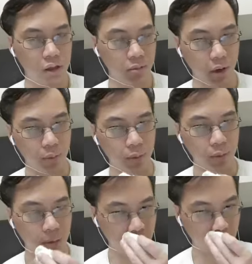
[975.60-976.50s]
I'll be,
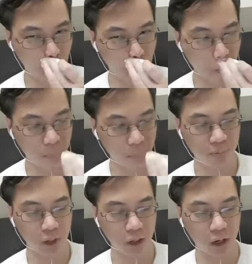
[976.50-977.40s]
but
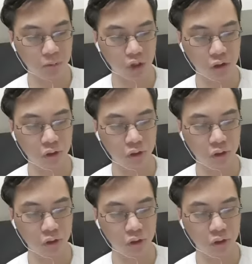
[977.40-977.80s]
I'm trying